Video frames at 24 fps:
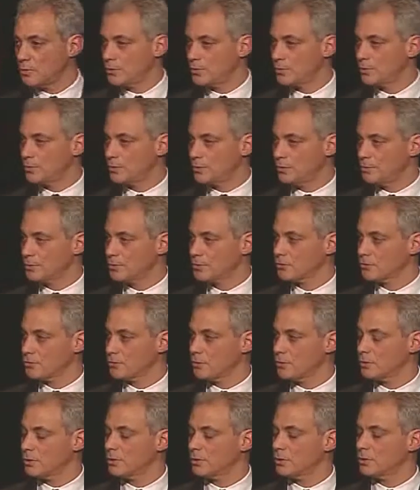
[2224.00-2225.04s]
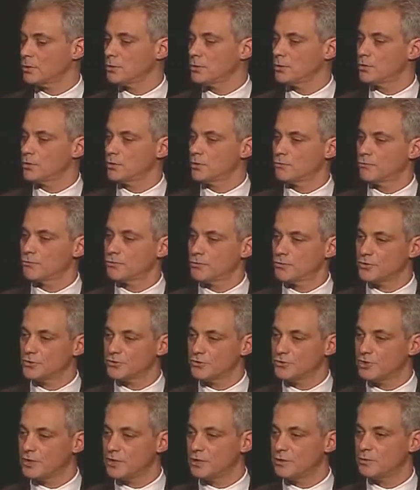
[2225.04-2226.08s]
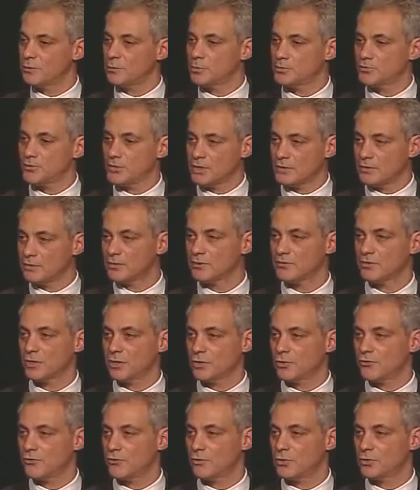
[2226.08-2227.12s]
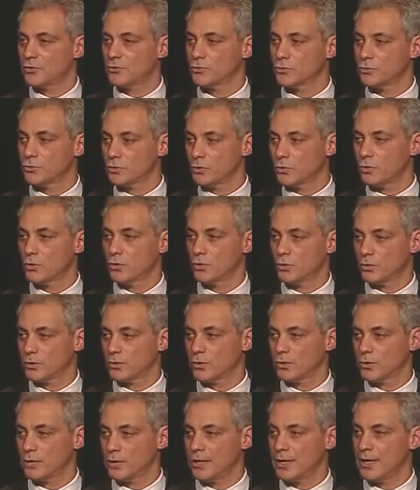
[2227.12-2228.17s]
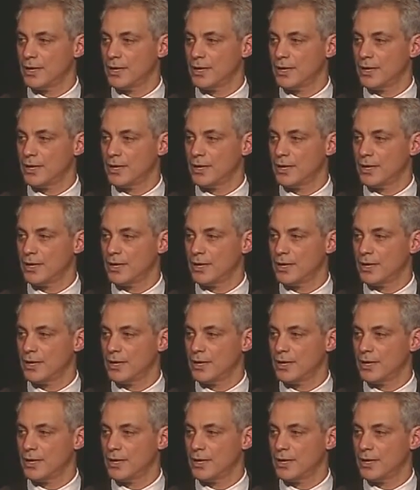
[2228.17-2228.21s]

way the Olympics were for the city to present itself to the world.